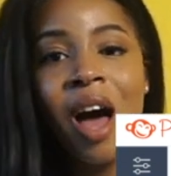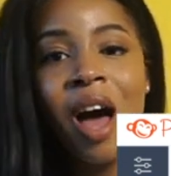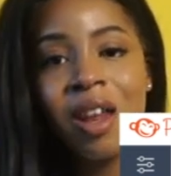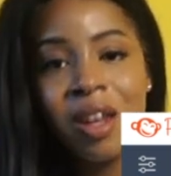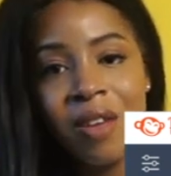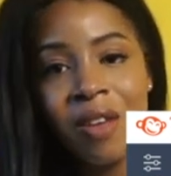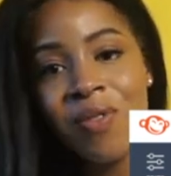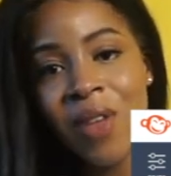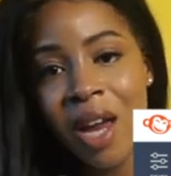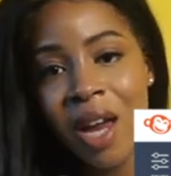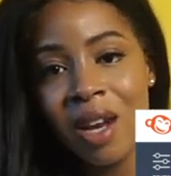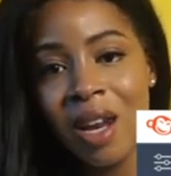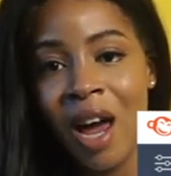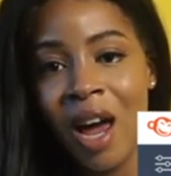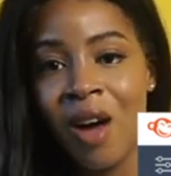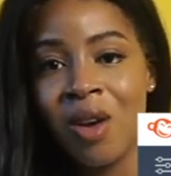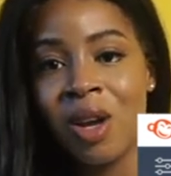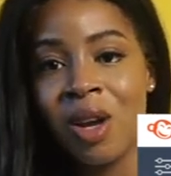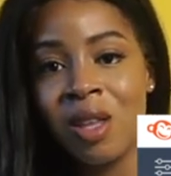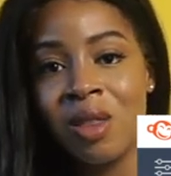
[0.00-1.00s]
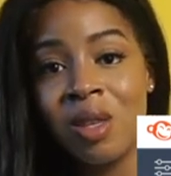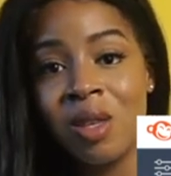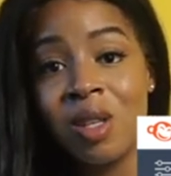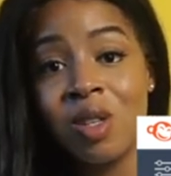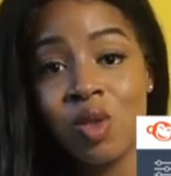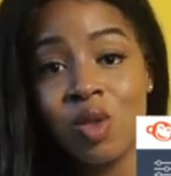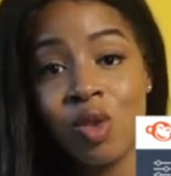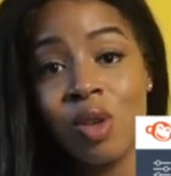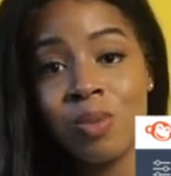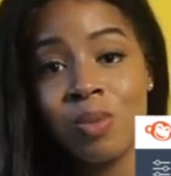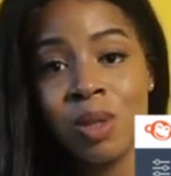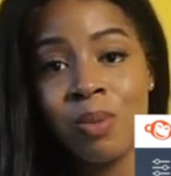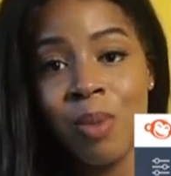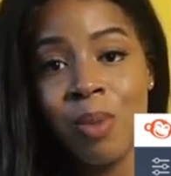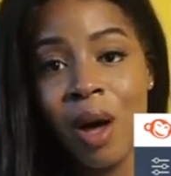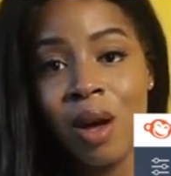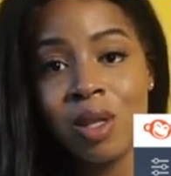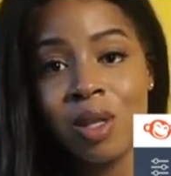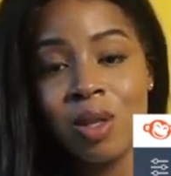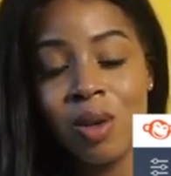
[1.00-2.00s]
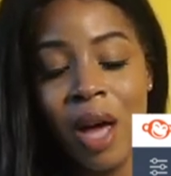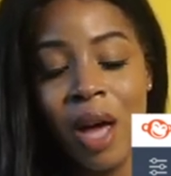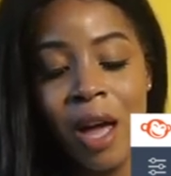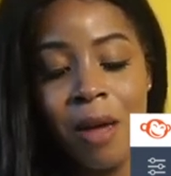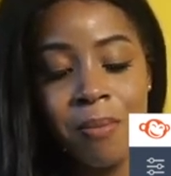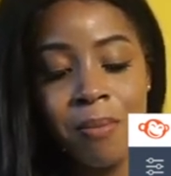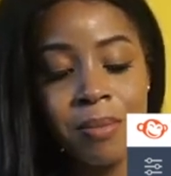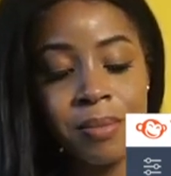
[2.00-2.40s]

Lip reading: I'll leave that down in the description box, okay?